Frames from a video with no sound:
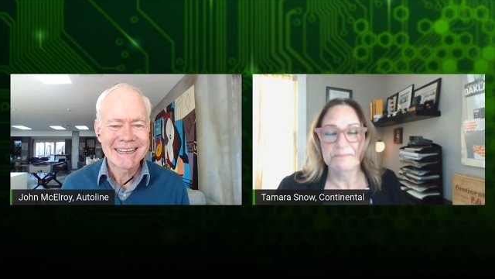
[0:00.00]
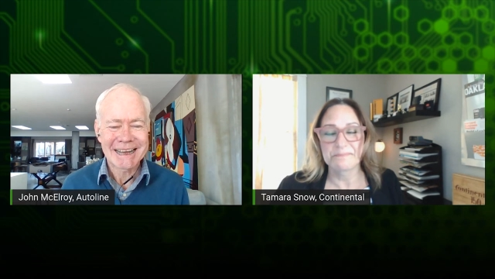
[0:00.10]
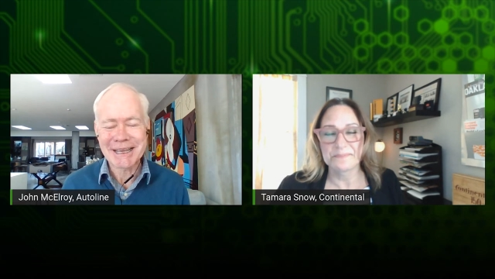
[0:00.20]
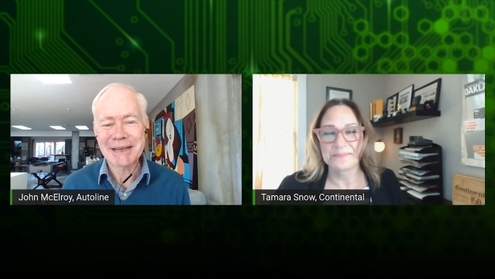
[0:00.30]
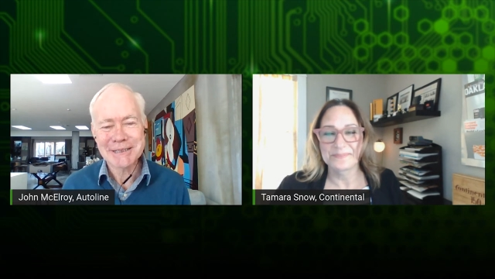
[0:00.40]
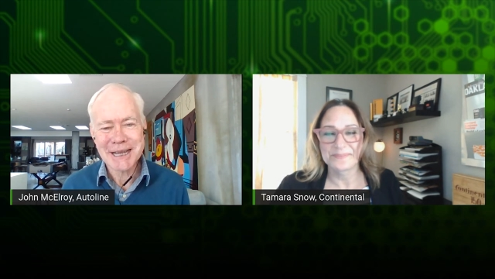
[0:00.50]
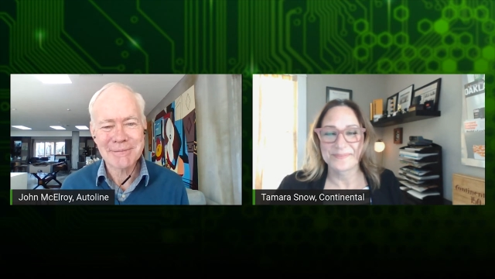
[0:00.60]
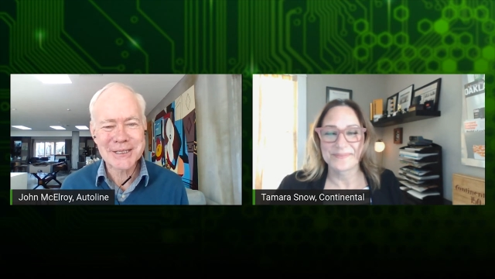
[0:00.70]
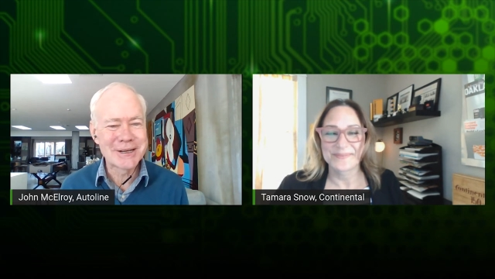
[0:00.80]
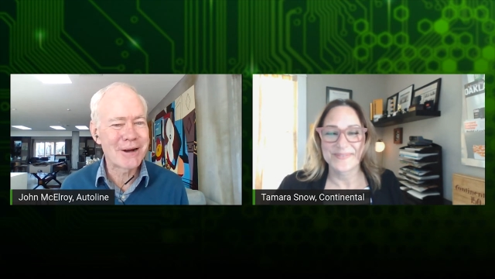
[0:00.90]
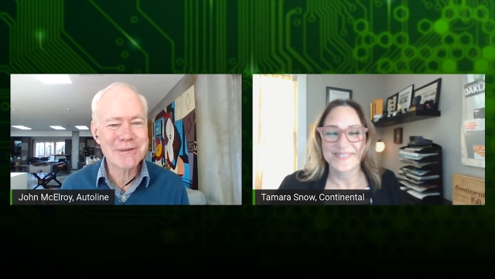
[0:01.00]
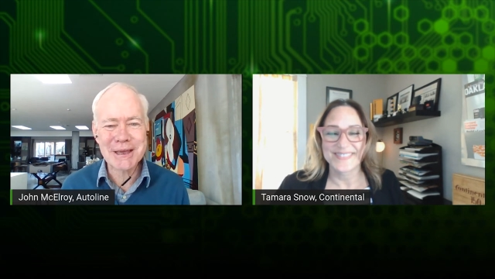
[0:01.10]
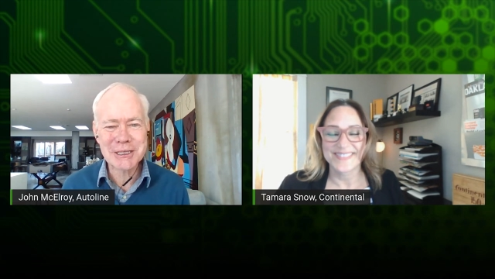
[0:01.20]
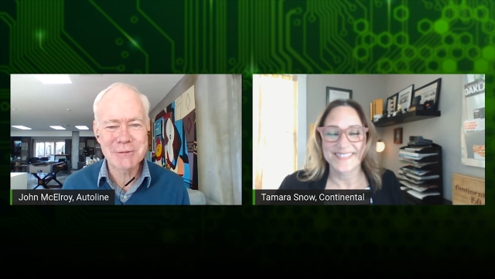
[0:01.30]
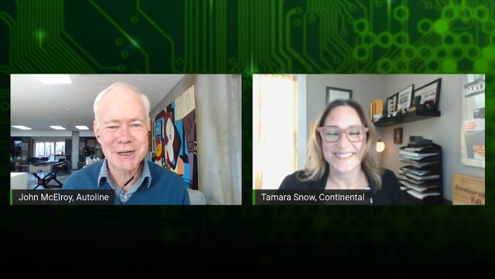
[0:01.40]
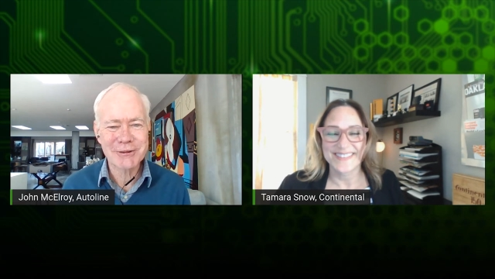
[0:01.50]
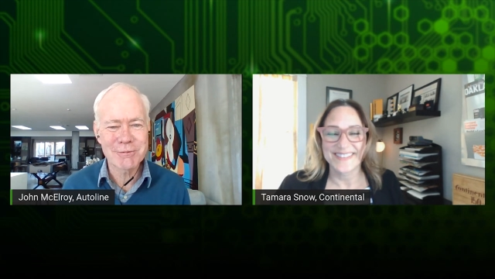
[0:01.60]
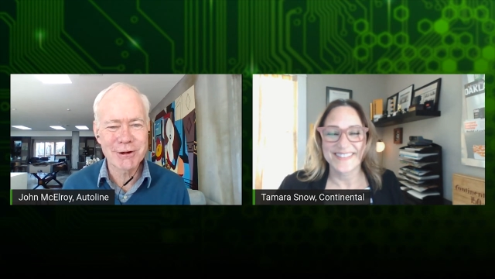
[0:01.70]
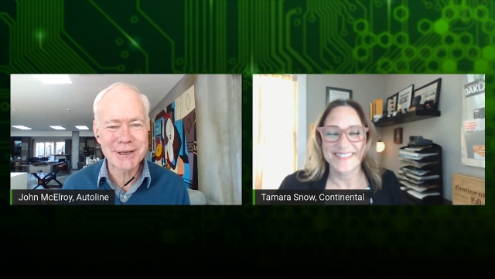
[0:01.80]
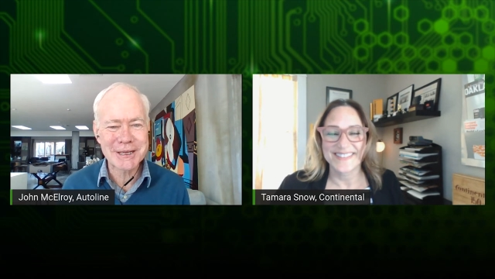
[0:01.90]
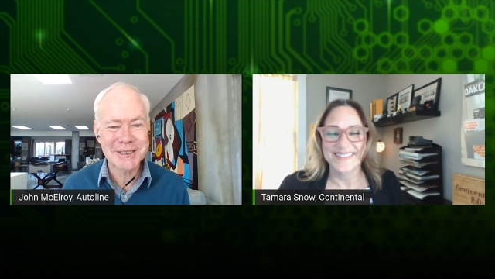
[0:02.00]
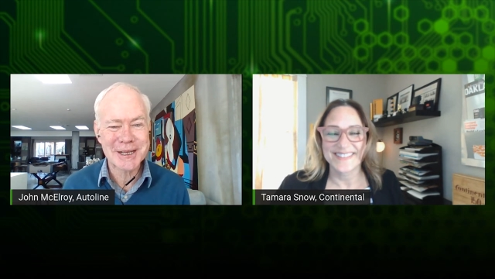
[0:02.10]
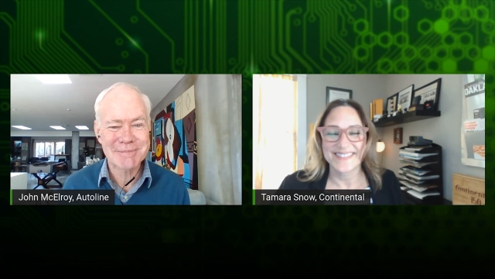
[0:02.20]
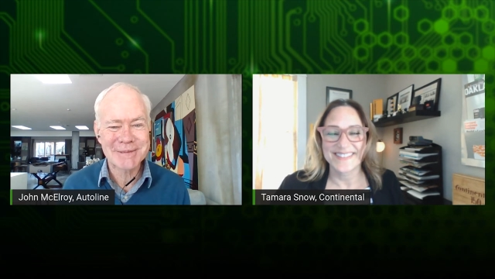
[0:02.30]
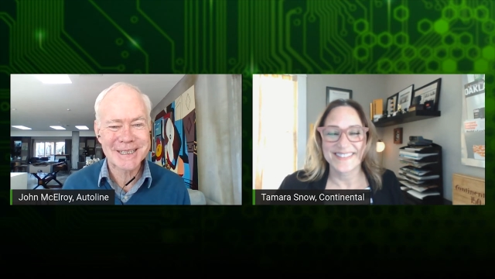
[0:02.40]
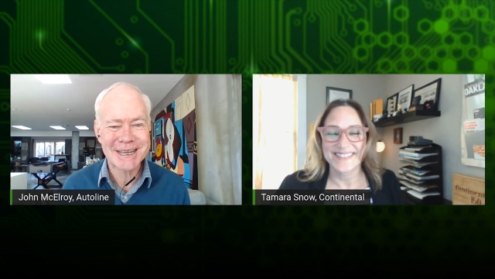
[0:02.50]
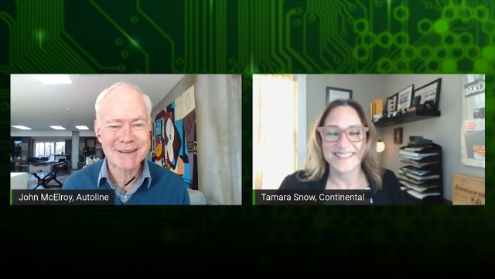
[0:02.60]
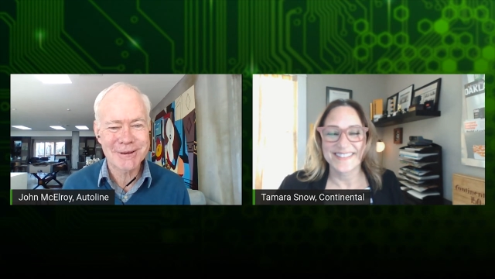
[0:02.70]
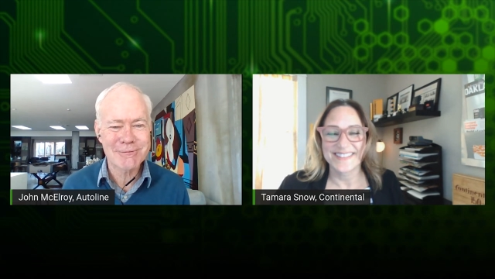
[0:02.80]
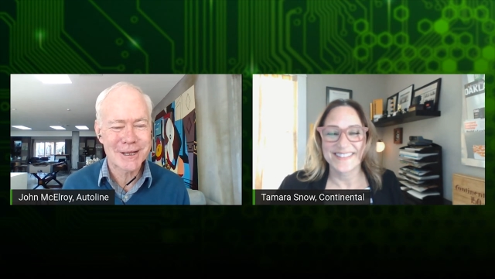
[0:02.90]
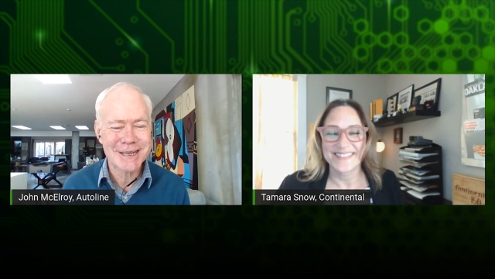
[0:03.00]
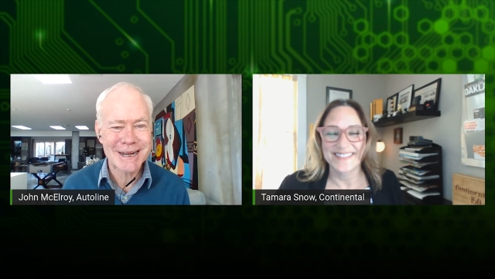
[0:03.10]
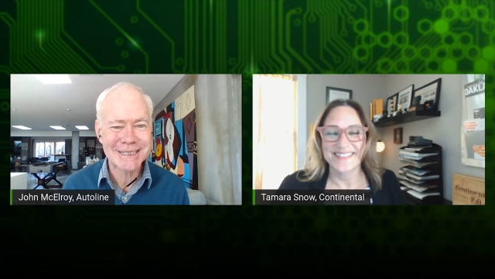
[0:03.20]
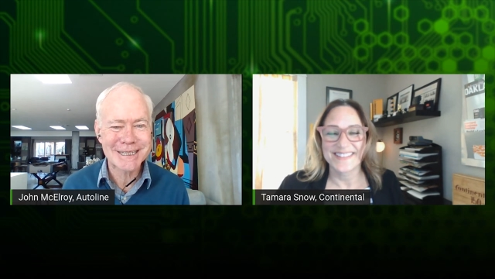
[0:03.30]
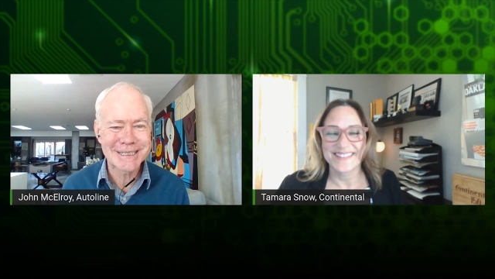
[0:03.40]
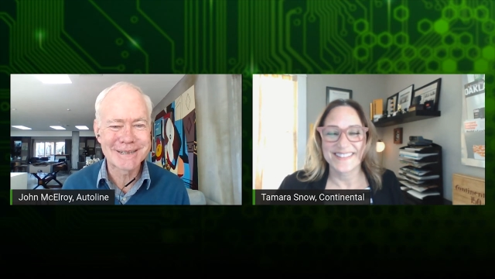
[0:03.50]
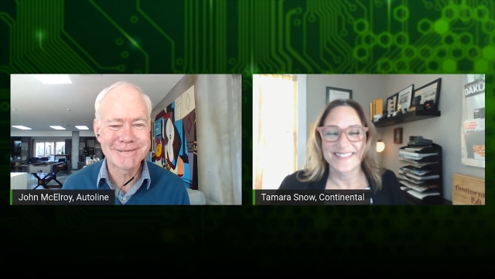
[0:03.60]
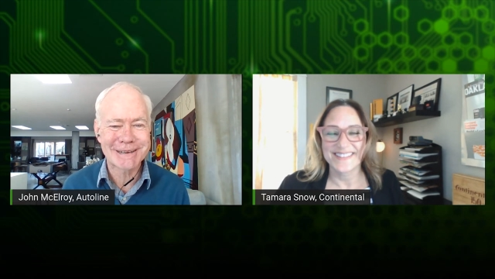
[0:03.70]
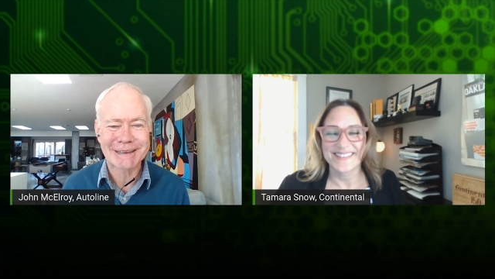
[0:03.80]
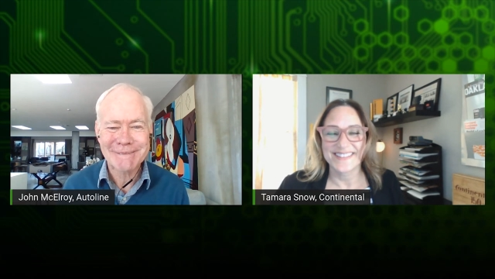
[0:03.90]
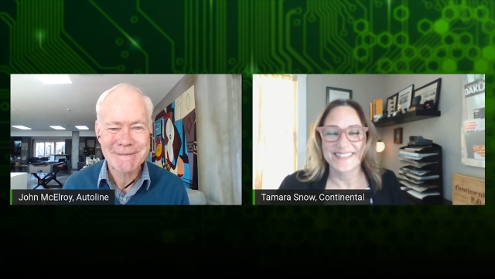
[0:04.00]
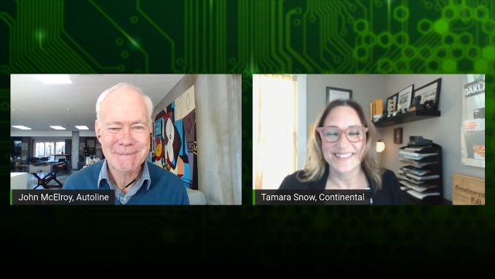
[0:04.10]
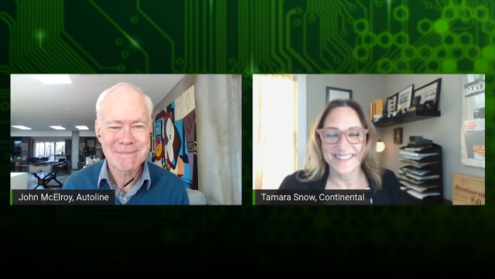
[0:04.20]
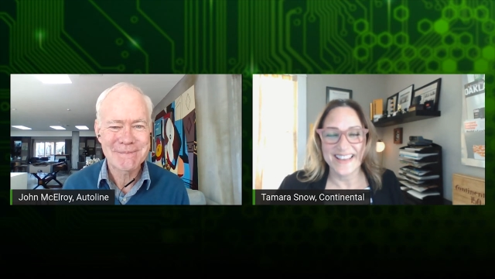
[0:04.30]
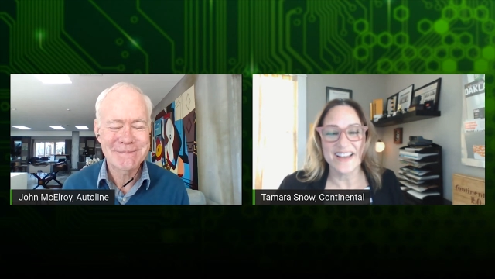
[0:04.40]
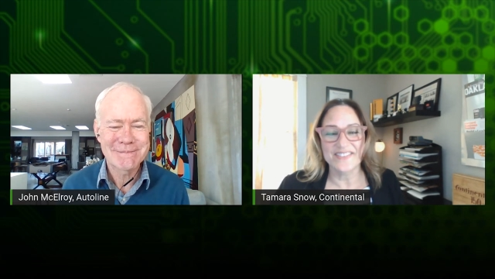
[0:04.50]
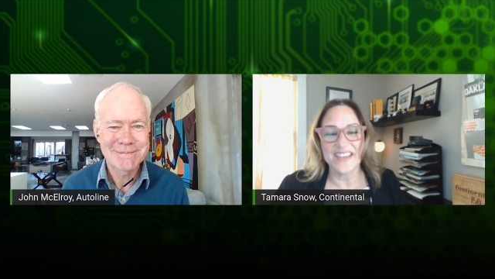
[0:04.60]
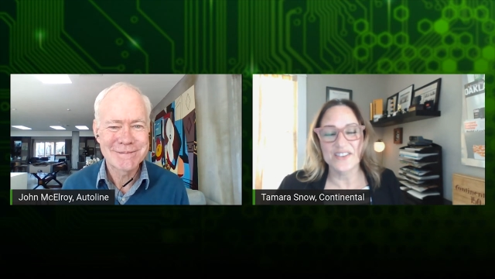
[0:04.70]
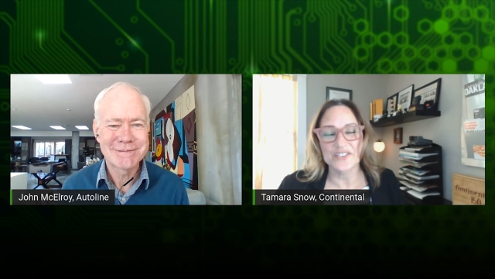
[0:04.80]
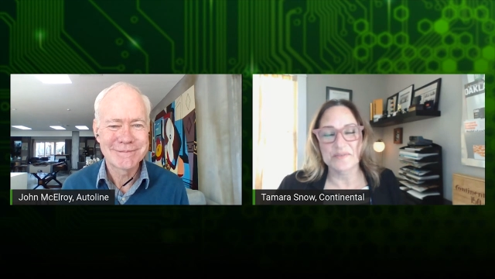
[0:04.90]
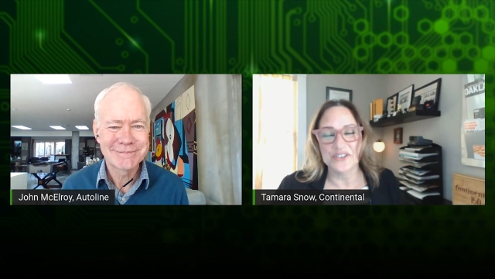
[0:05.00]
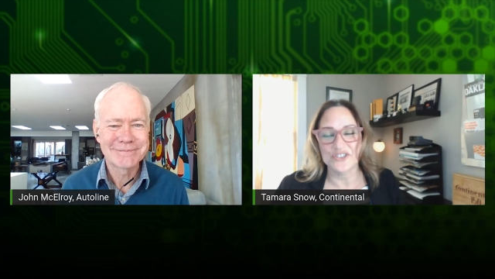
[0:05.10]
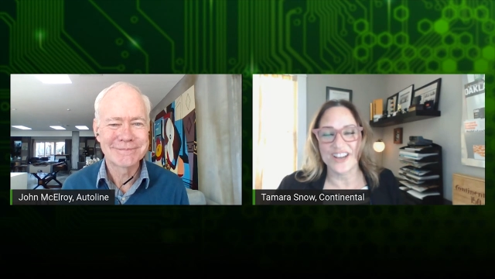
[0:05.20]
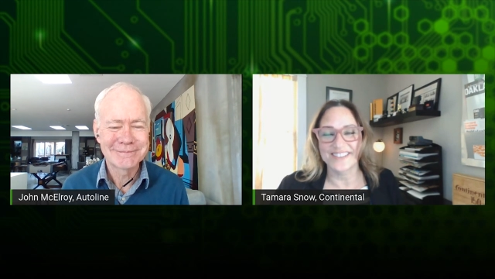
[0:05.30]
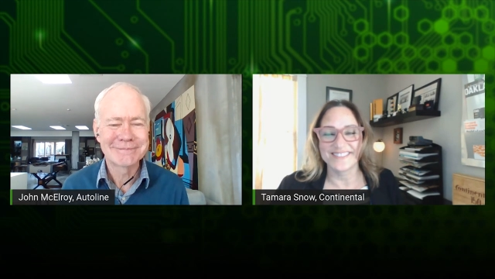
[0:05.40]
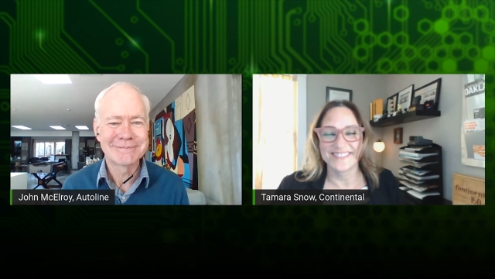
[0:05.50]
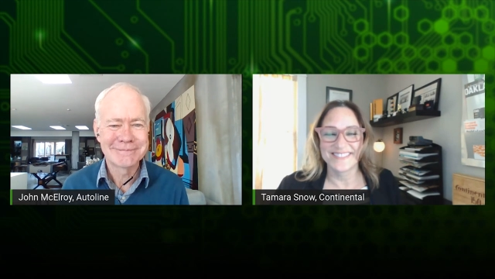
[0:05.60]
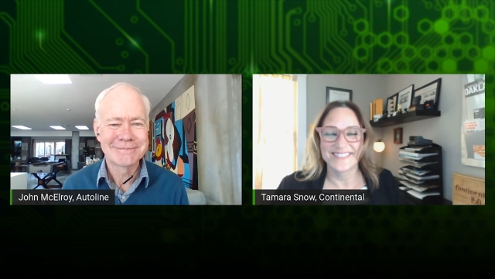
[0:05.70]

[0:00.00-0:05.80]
Speaker 1: Mm-hmm. Again, Tammy Snow, thanks so much for bringing us up to date with what Conti's doing.
Speaker 2: Yeah, thank you so much, John.